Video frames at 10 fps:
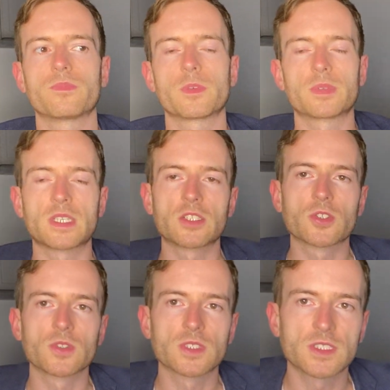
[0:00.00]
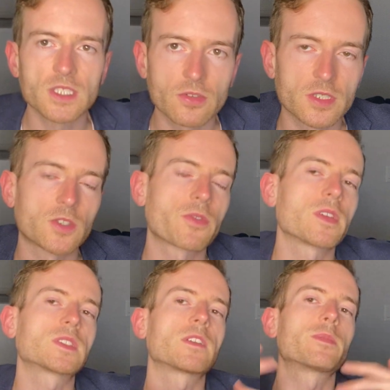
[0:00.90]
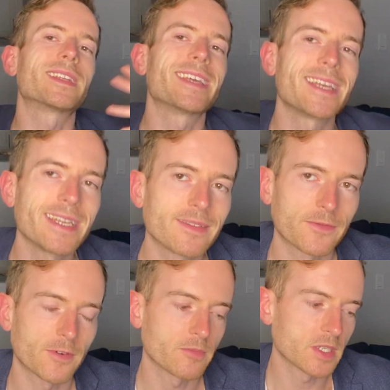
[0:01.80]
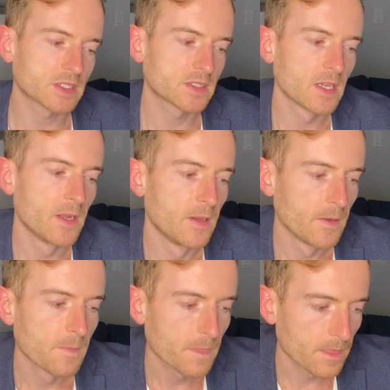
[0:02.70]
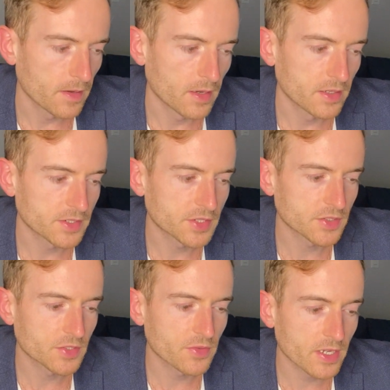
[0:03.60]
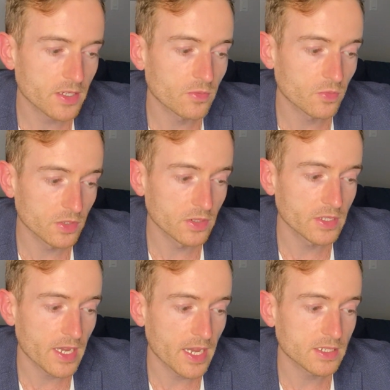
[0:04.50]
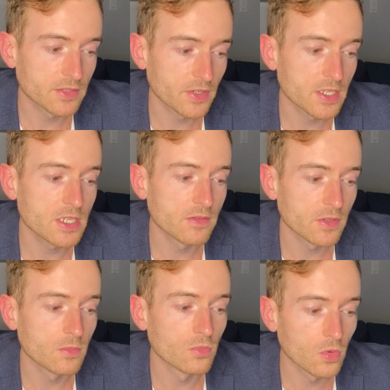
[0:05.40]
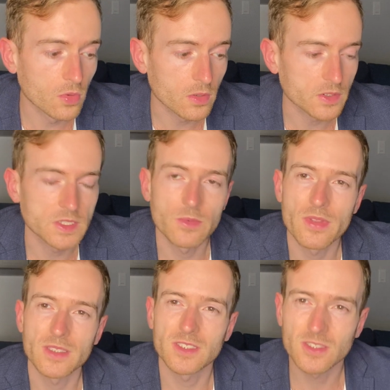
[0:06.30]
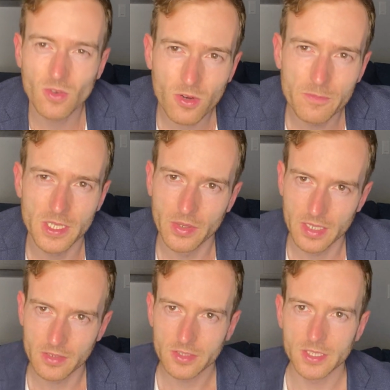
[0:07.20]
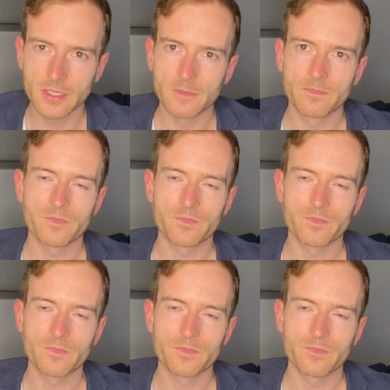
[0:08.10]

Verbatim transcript: the potential secrets or things that have been hidden from us. Uh, so, so that could really activate even more some of that Scorpio energy.